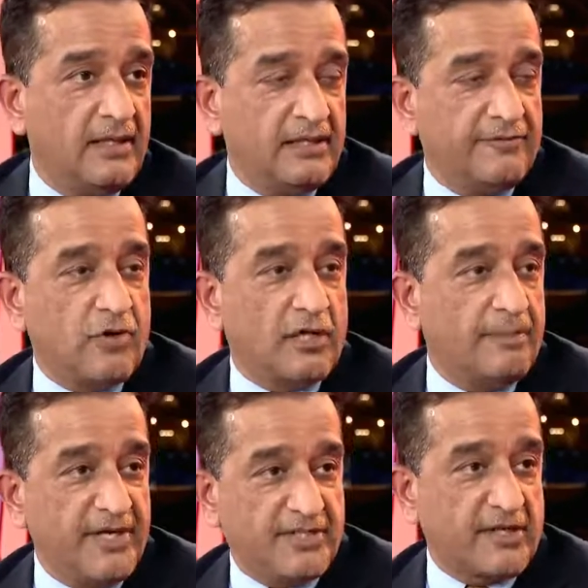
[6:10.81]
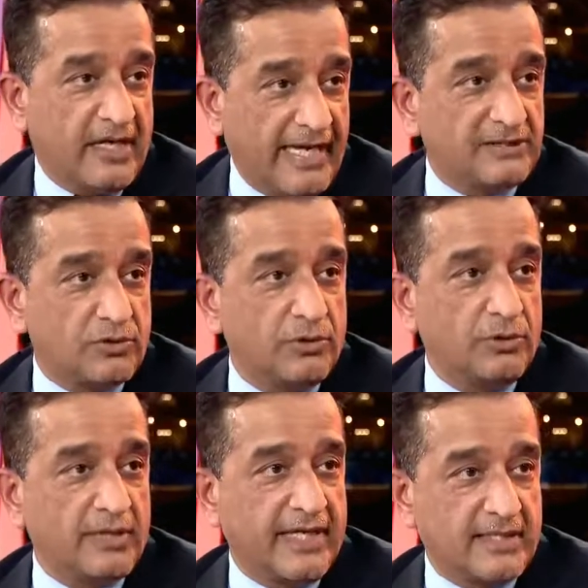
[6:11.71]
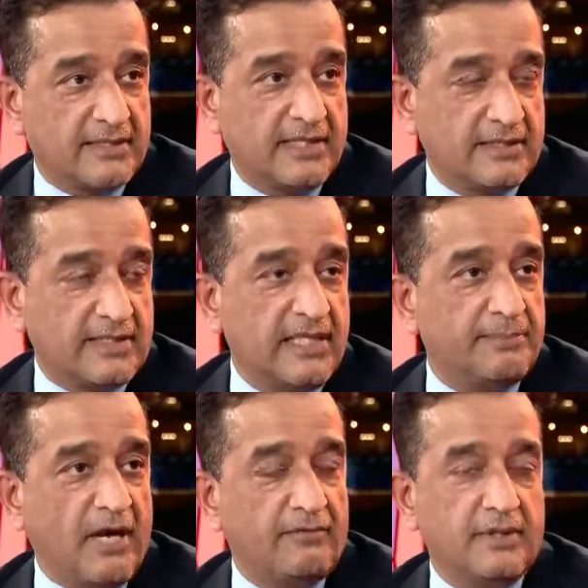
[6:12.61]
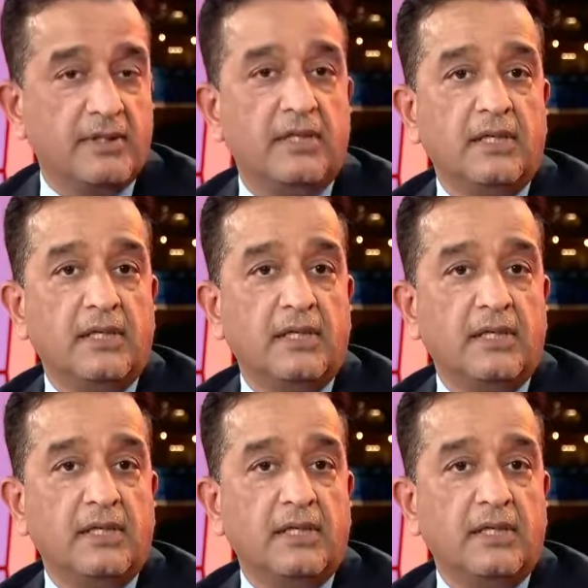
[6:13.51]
they've got a major reliance on nuclear as a clean power.